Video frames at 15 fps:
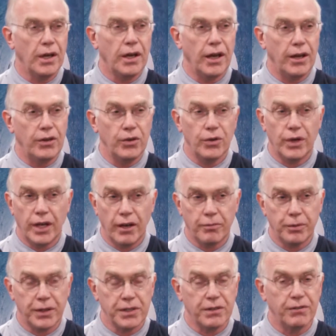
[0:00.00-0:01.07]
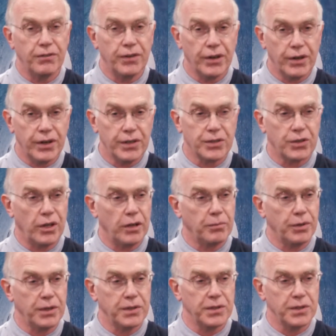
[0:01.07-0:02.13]
And UAF plays a very strong
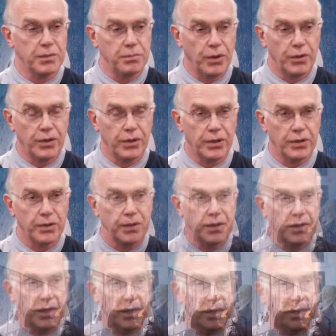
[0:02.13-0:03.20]
presence in both of those.